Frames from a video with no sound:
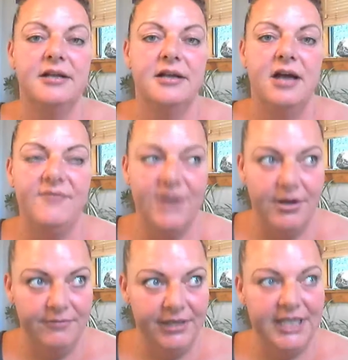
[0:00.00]
I'm
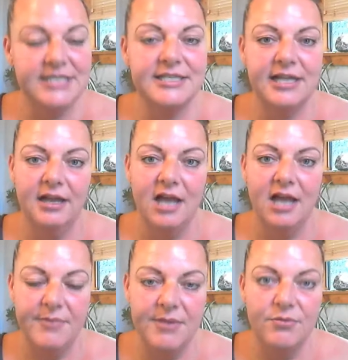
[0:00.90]
very realistic. A
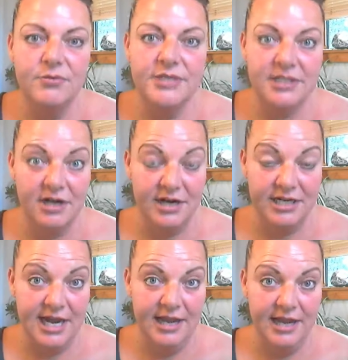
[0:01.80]
lot of people will start a
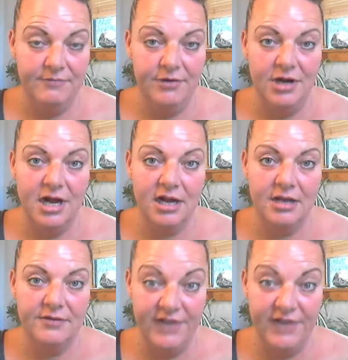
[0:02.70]
diet and will not
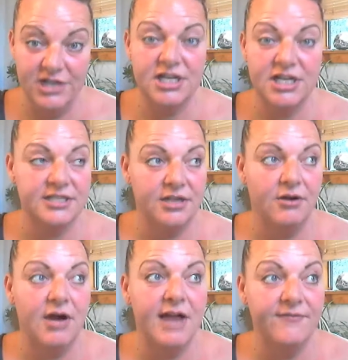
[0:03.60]
finish it.
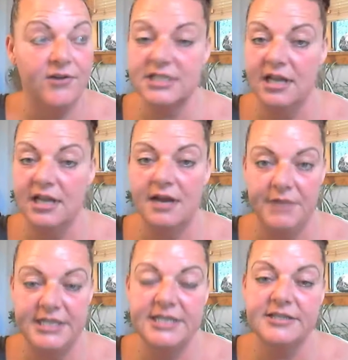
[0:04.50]
So I focus a lot on
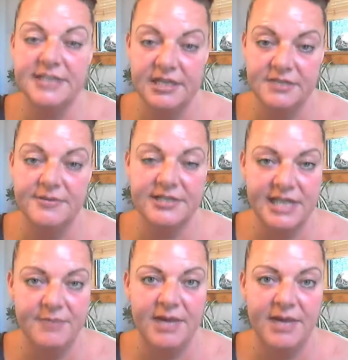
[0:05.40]
retail sales with our
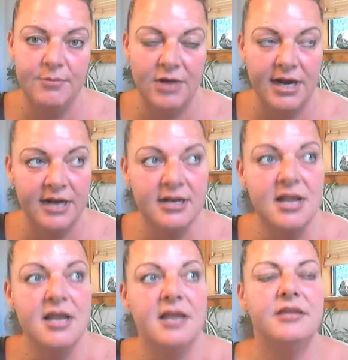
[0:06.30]
Zen Body product.
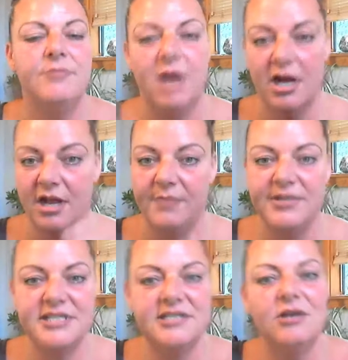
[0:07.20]
The markup
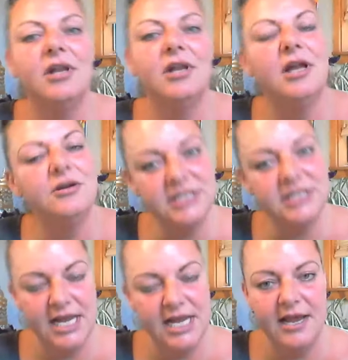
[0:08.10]
is so
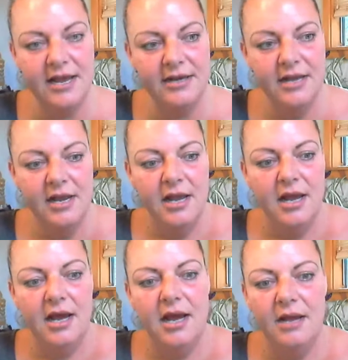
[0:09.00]
close, and
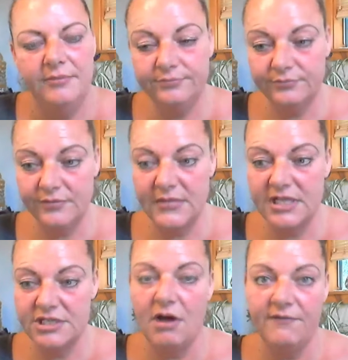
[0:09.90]

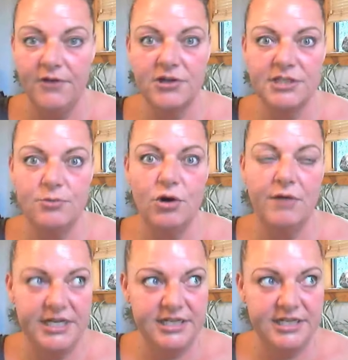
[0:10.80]
so I'll focus more
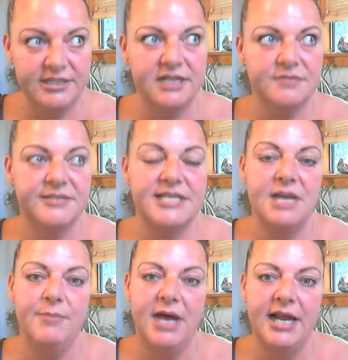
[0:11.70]
on retail sales with
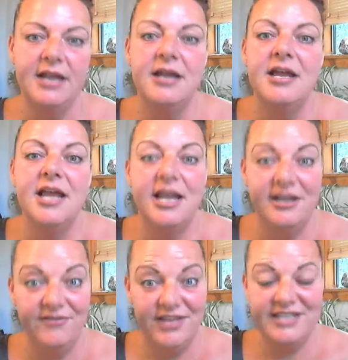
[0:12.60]
Zen Body.
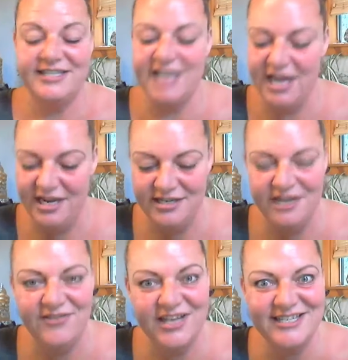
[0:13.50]
And if they stay
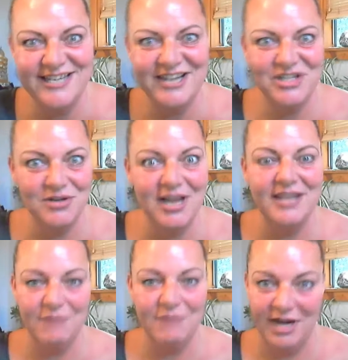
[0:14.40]
to it
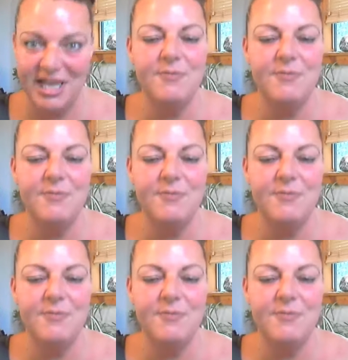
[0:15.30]
and they want to keep